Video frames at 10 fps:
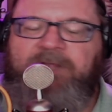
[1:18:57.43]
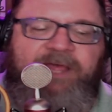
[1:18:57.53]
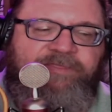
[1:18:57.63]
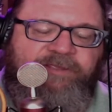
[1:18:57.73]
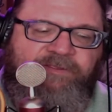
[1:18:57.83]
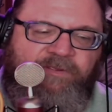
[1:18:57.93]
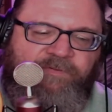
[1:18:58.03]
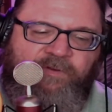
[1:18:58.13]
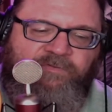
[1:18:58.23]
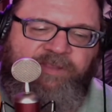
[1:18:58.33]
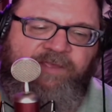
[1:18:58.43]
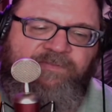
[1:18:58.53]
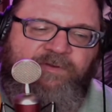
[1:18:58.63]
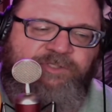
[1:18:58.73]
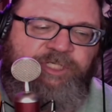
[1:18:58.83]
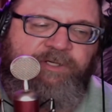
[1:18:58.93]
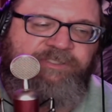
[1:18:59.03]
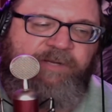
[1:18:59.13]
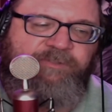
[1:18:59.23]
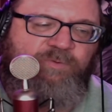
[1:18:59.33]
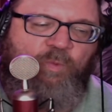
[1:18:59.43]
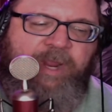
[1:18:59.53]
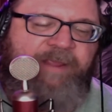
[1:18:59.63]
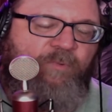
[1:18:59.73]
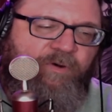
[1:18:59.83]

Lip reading: I think, you know, in those years, I was way more